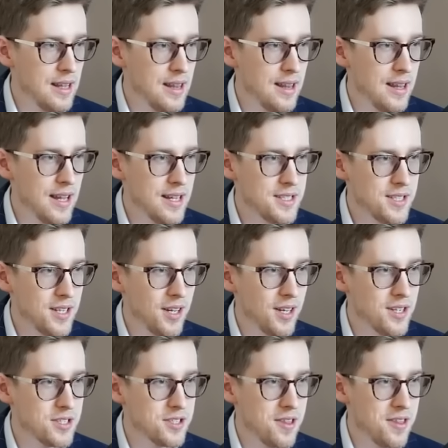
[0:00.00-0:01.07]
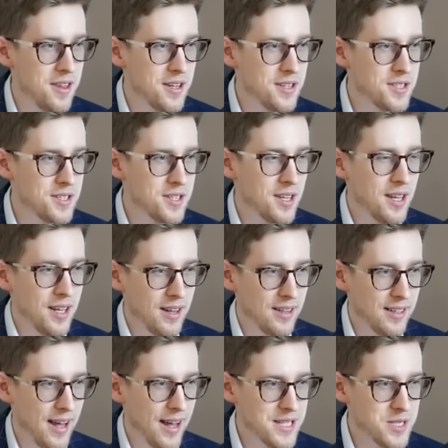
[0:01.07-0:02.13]
This is this
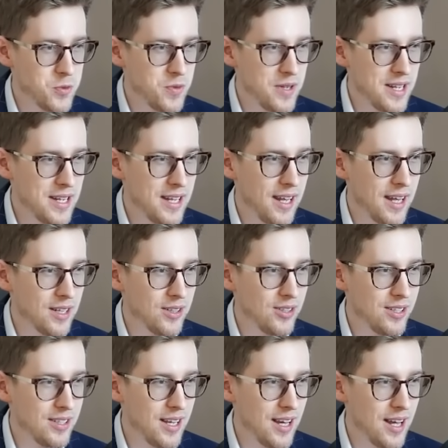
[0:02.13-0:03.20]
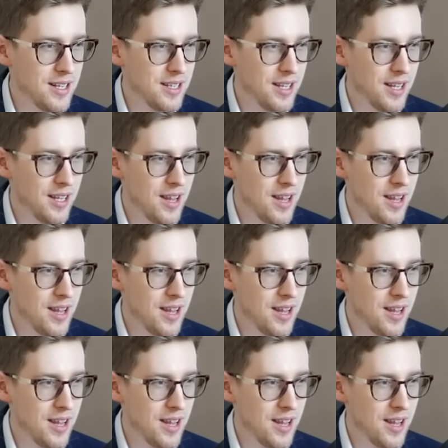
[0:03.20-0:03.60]
last week, and look at